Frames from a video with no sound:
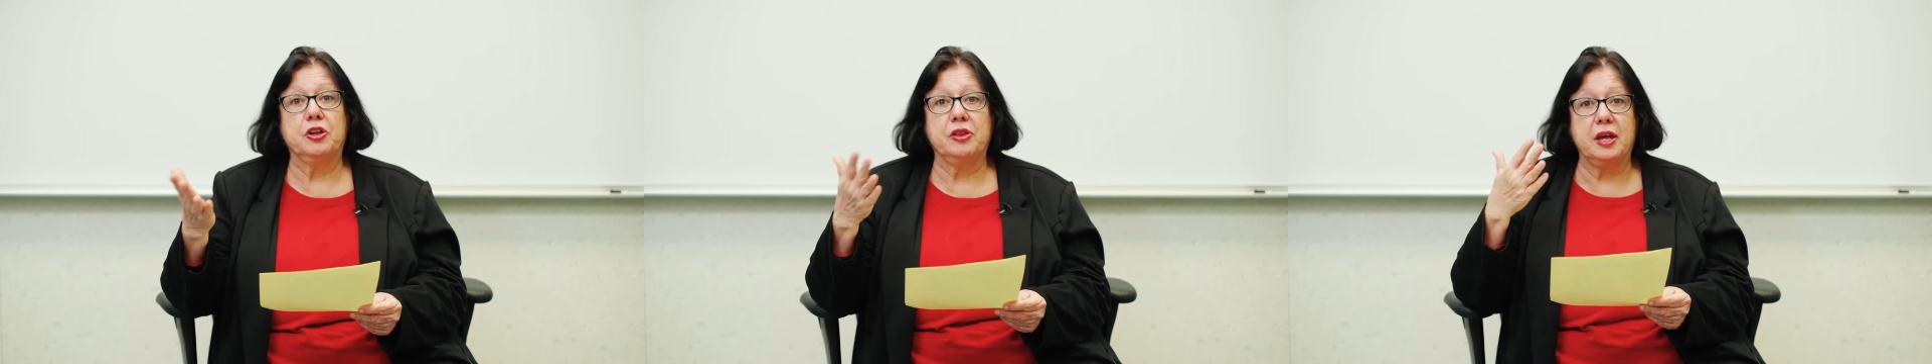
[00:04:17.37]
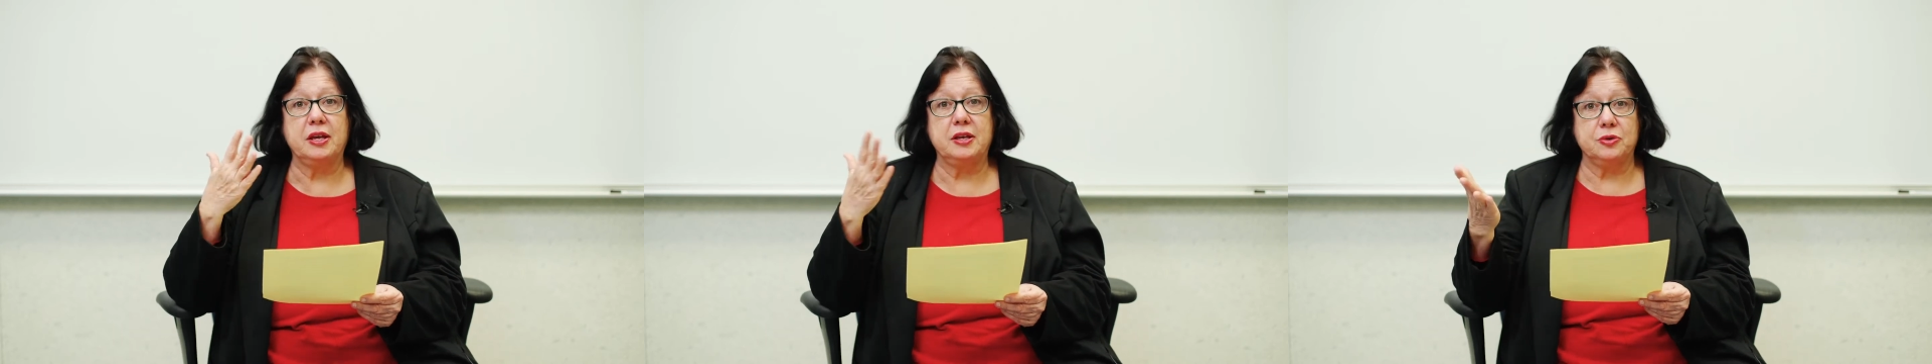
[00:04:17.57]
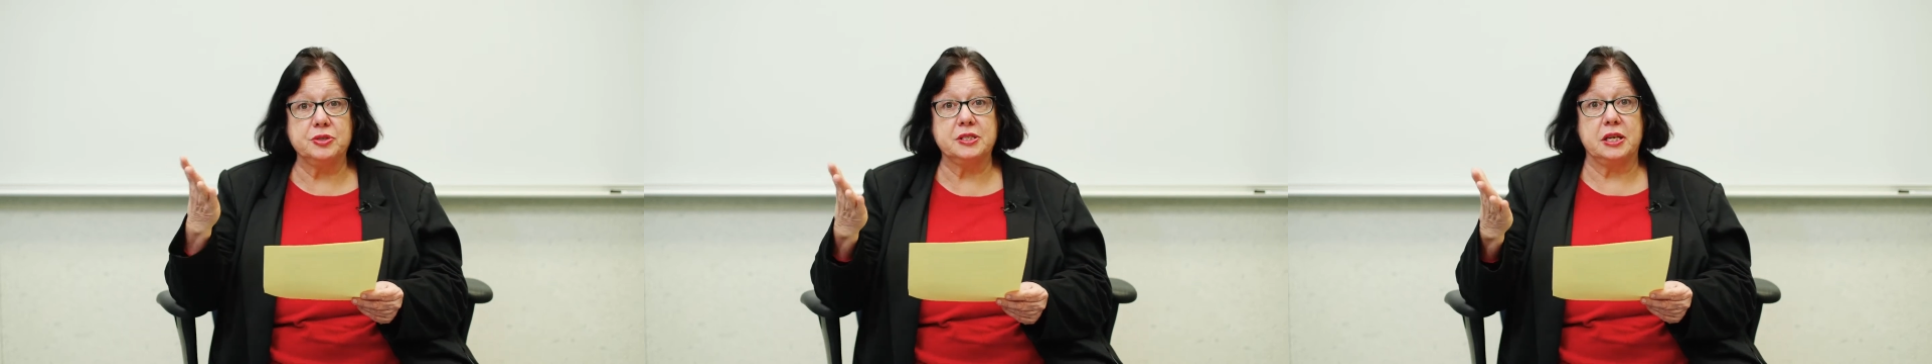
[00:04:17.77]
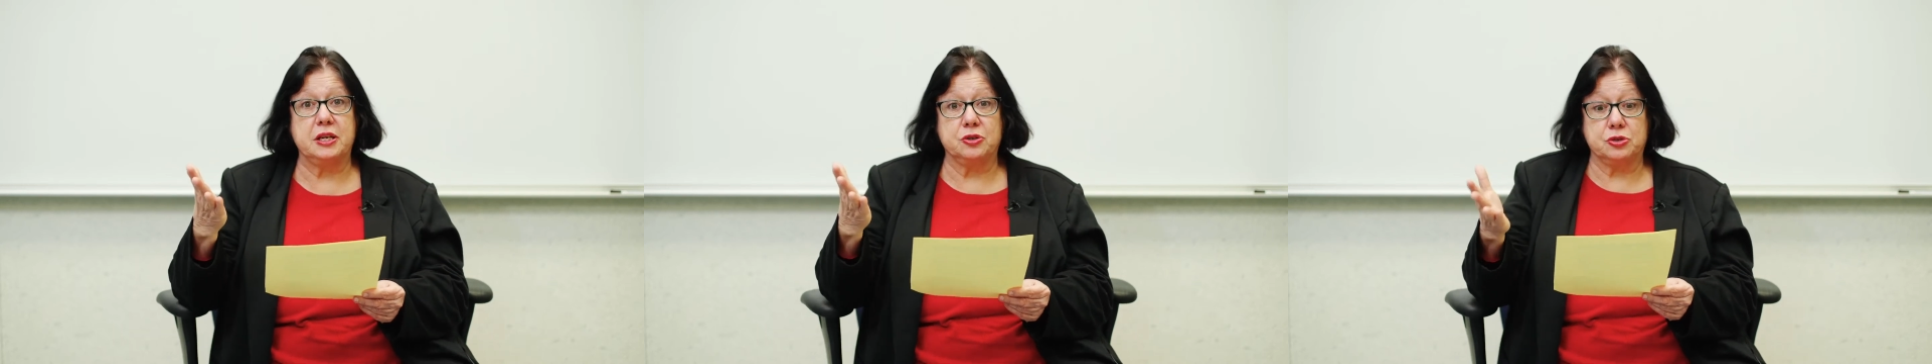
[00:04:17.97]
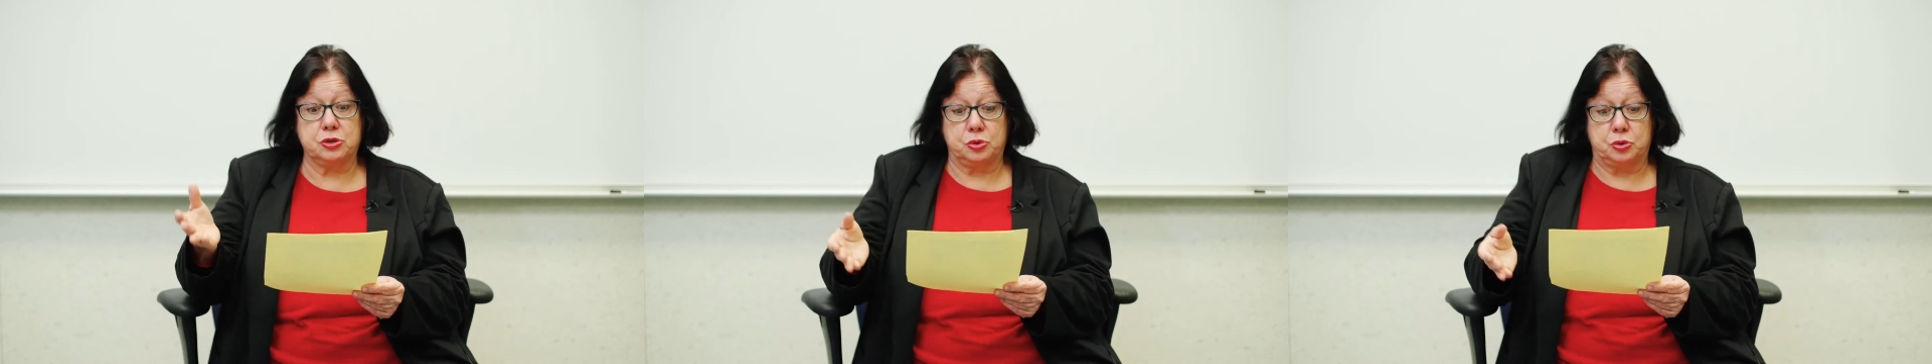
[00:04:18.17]
that you say
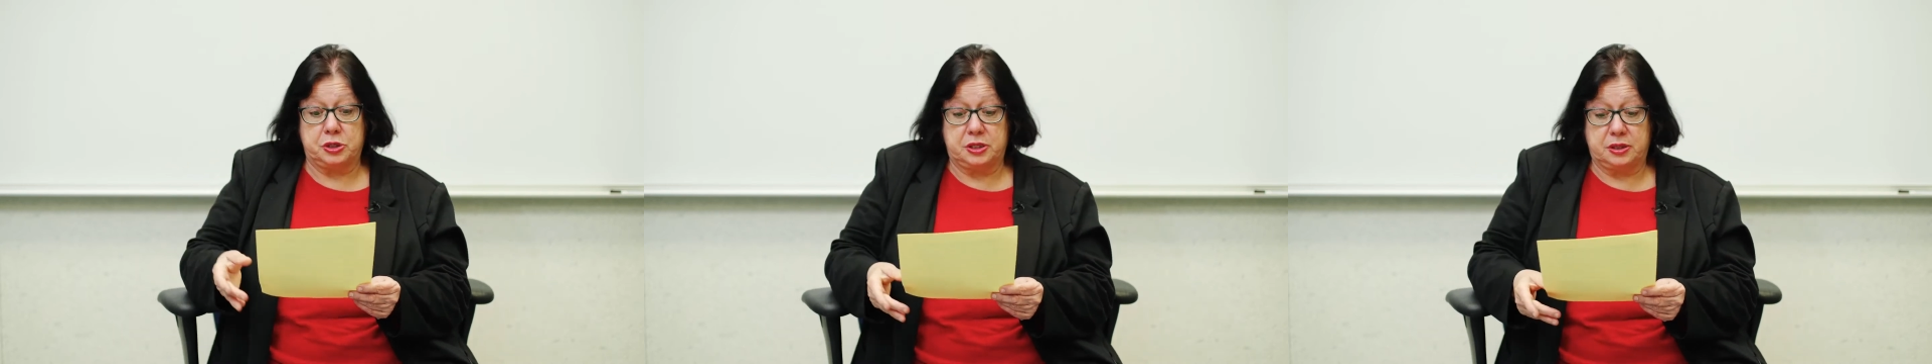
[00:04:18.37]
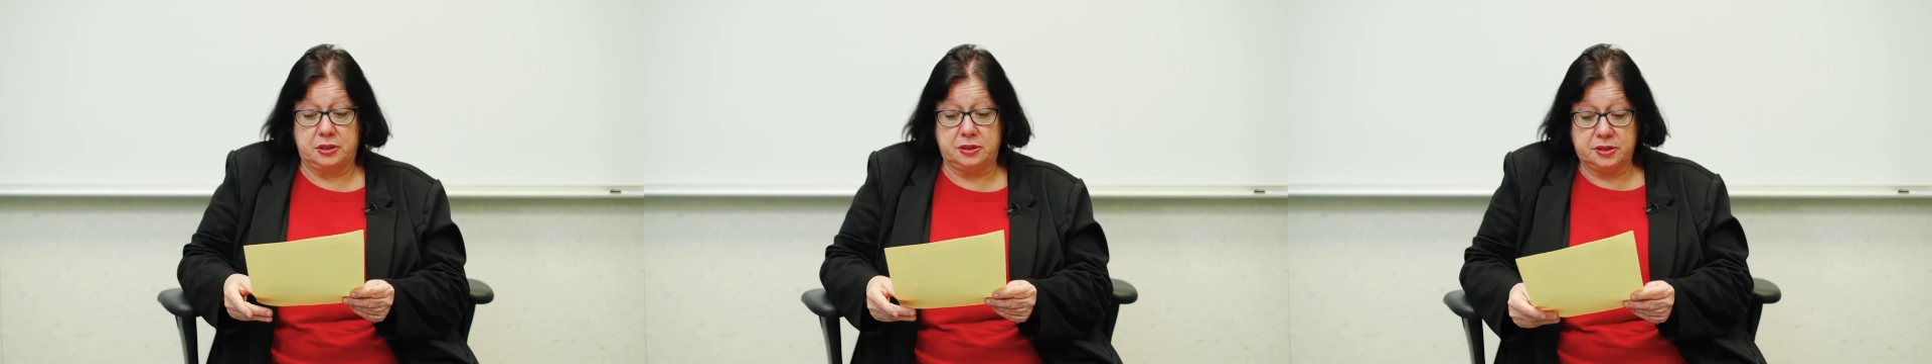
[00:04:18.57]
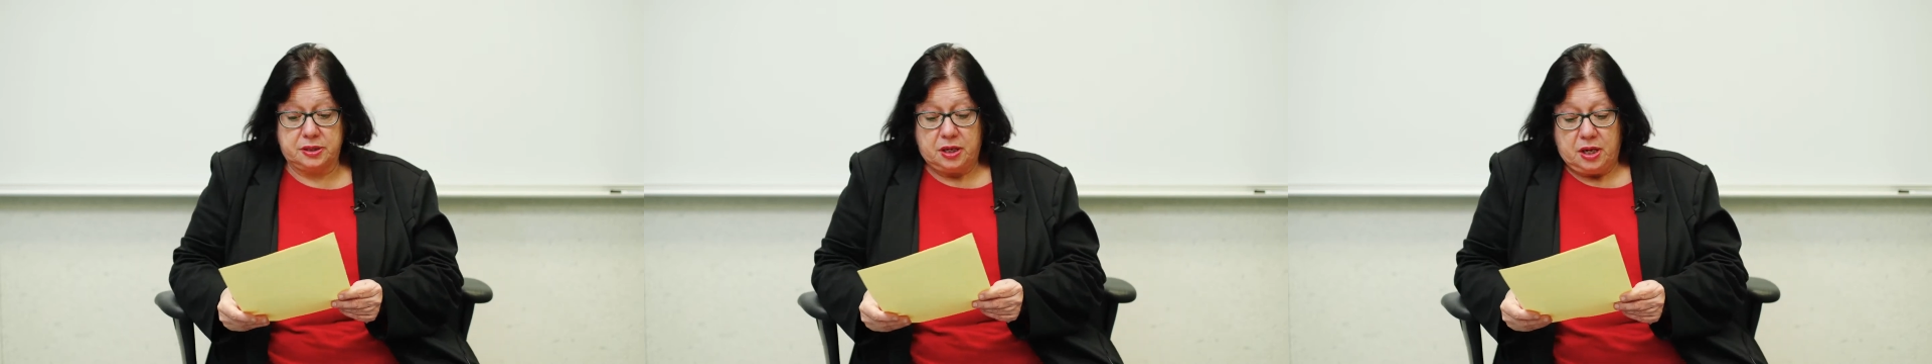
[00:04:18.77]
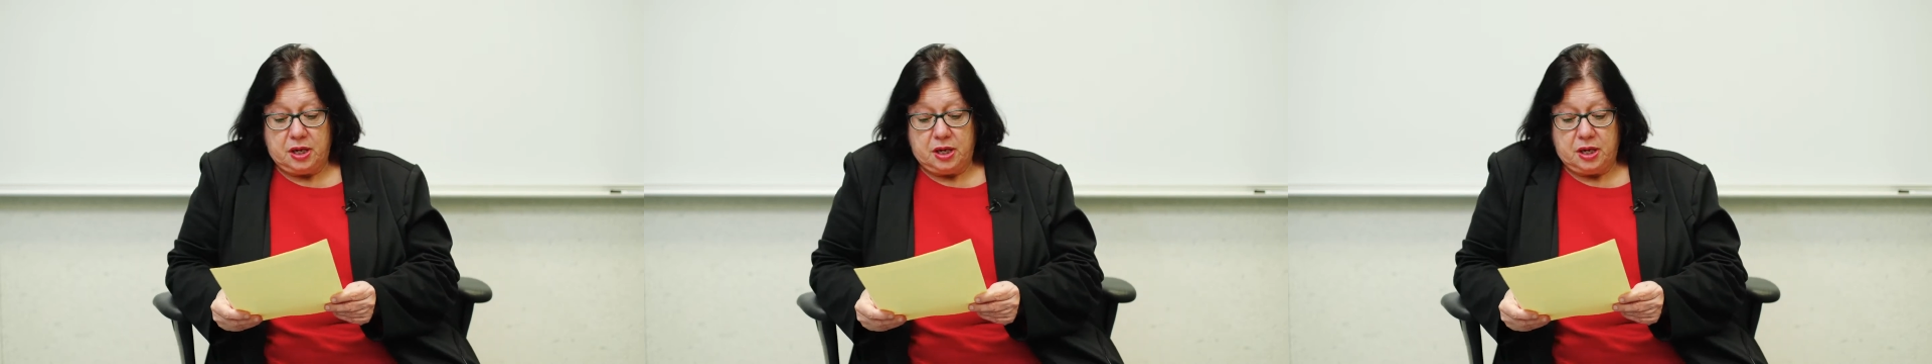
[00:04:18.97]
your sources.